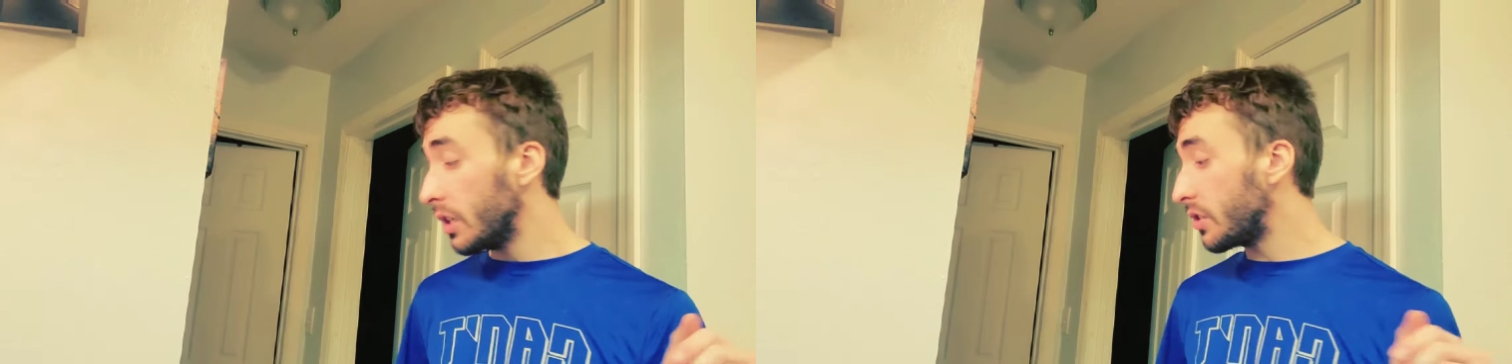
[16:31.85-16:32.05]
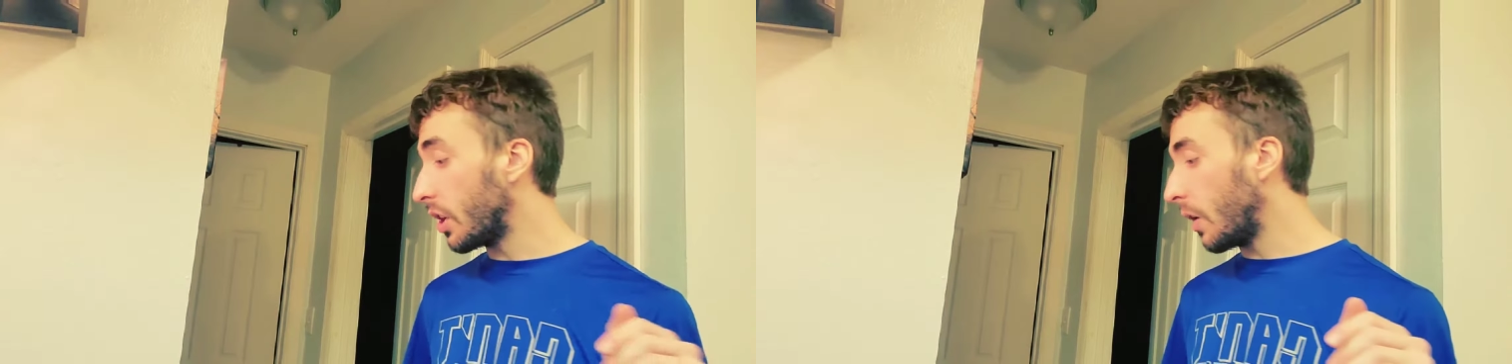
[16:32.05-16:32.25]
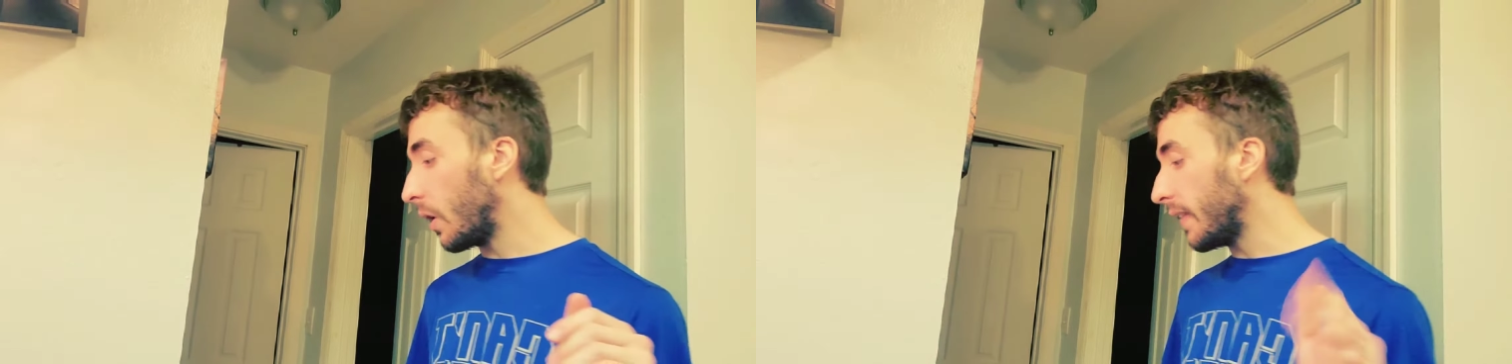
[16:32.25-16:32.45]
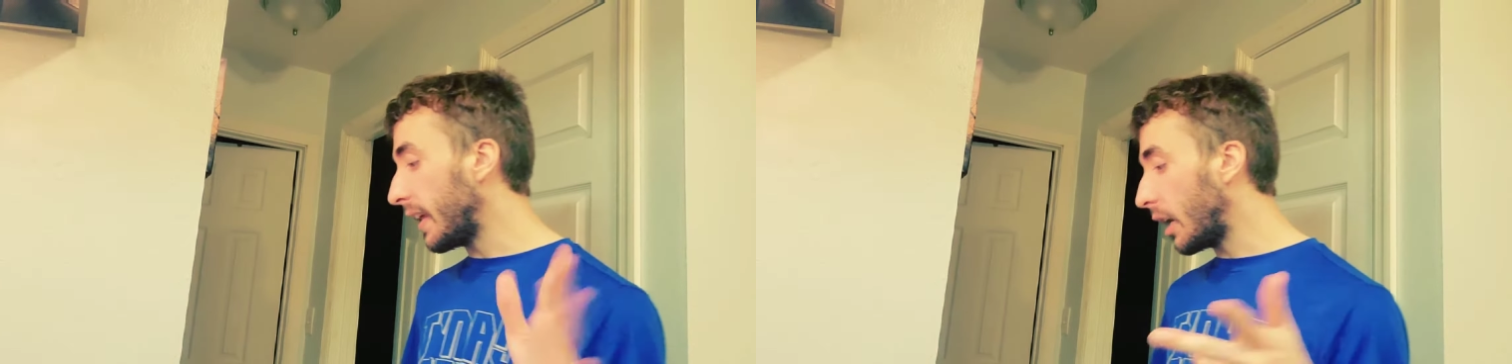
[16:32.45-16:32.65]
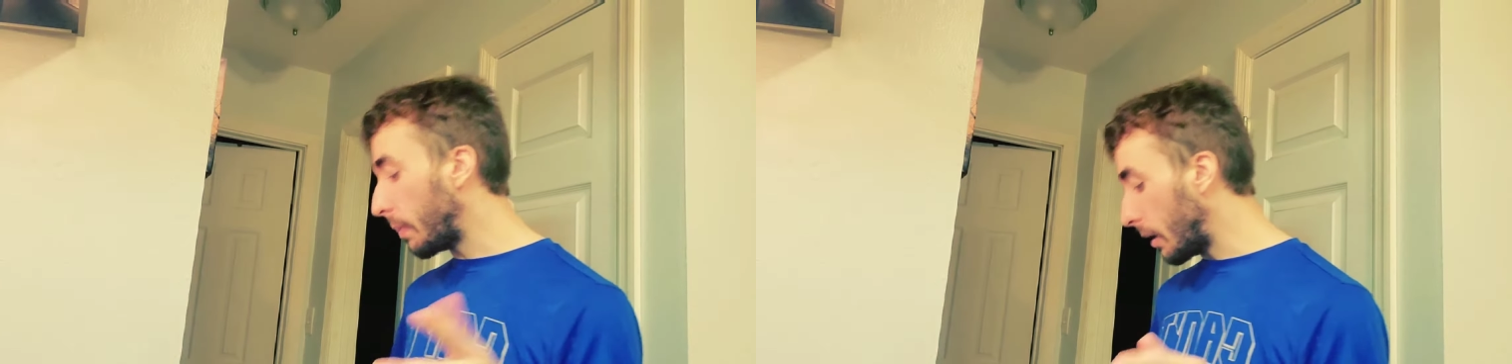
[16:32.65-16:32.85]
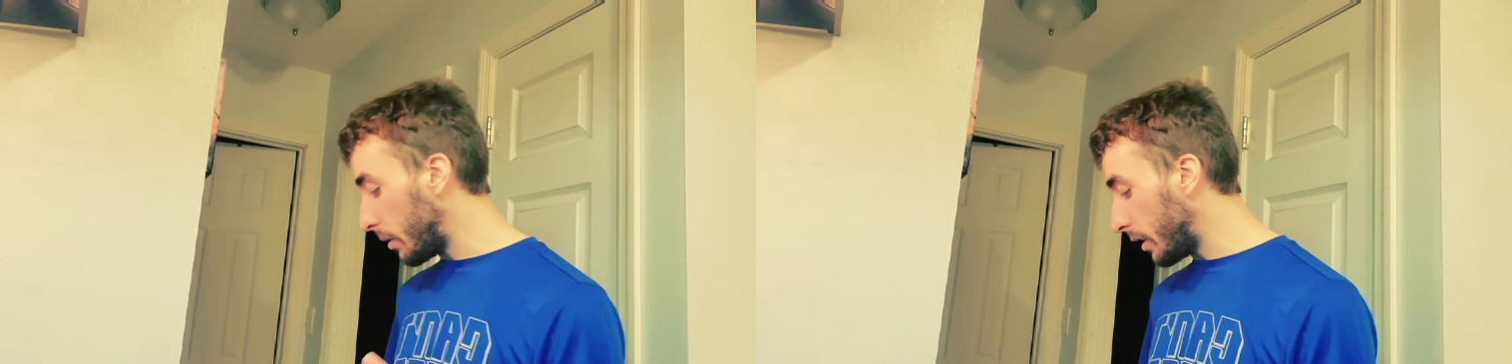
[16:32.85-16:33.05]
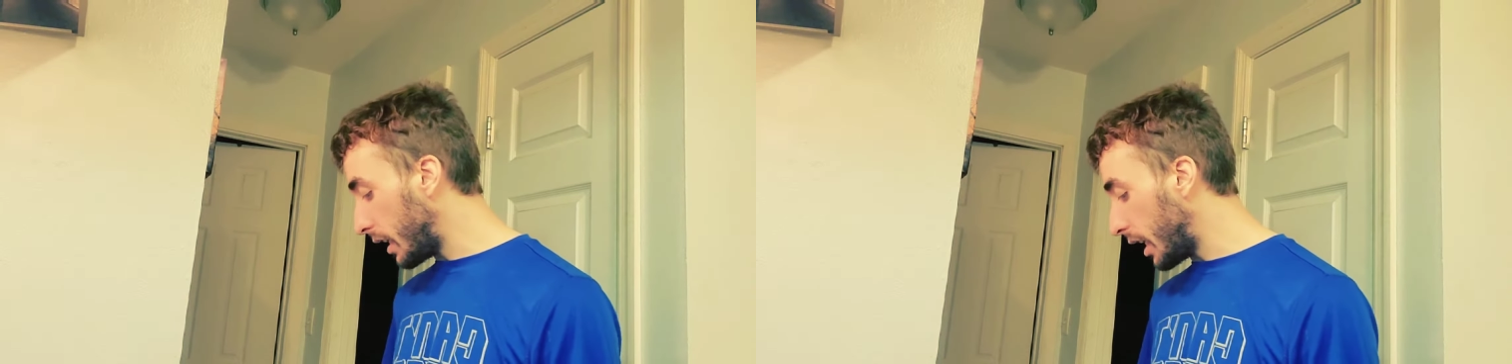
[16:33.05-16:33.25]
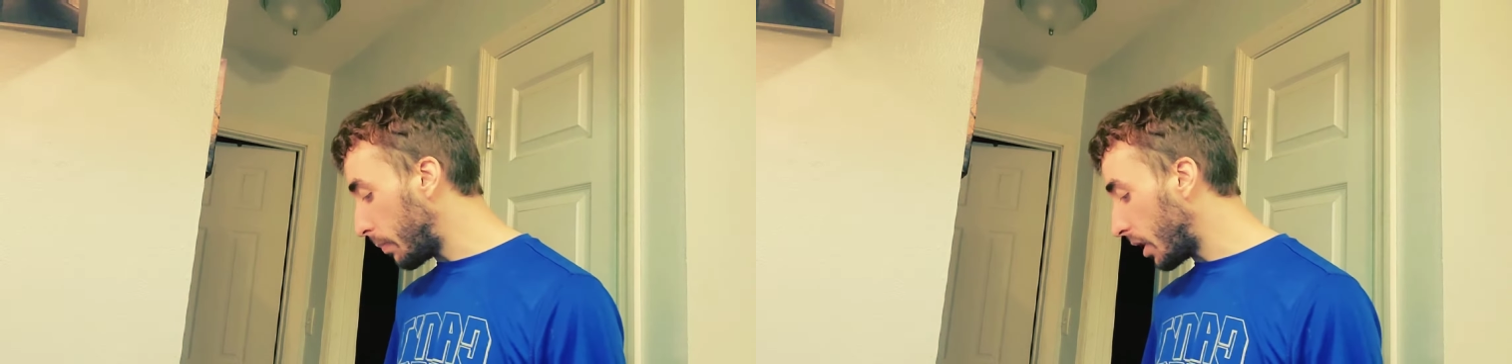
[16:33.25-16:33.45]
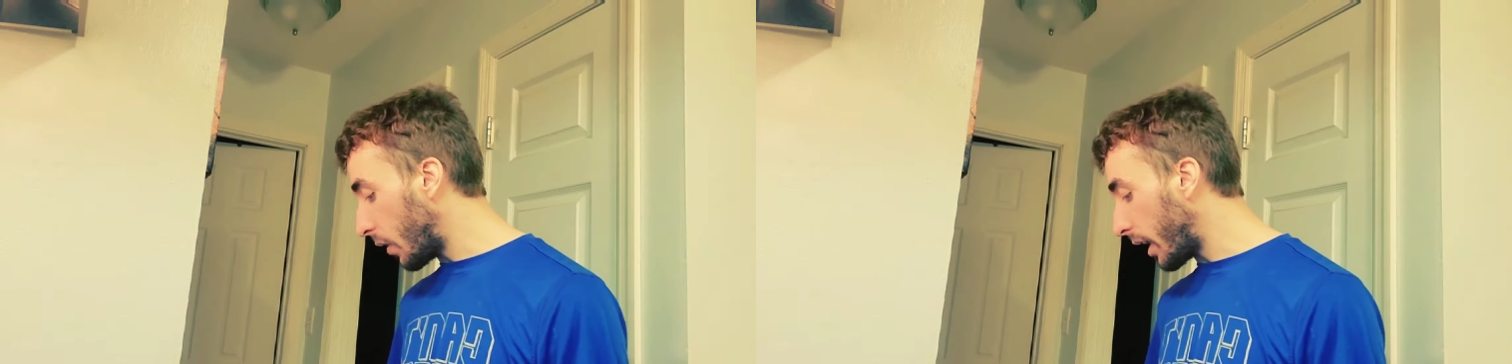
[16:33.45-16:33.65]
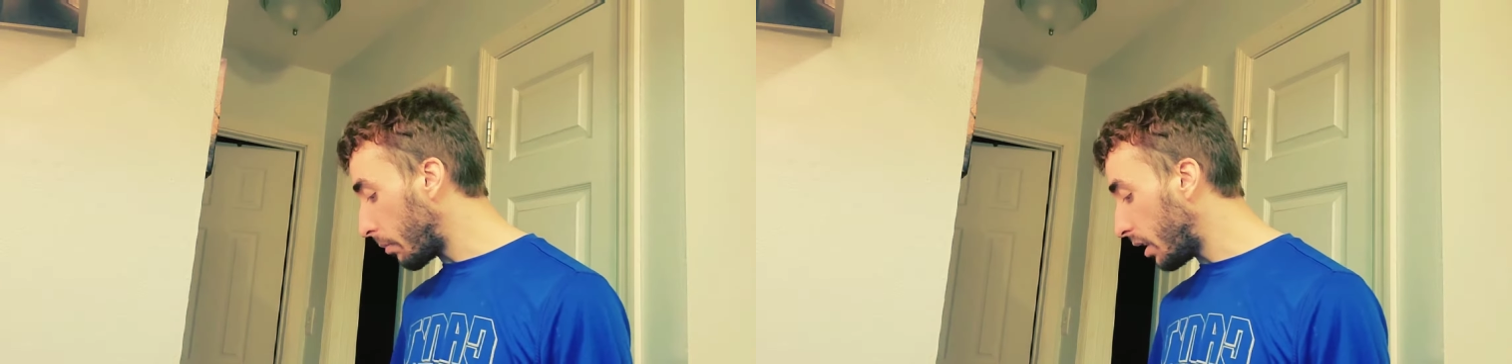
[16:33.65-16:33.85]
So, and then I'll probably keep it going.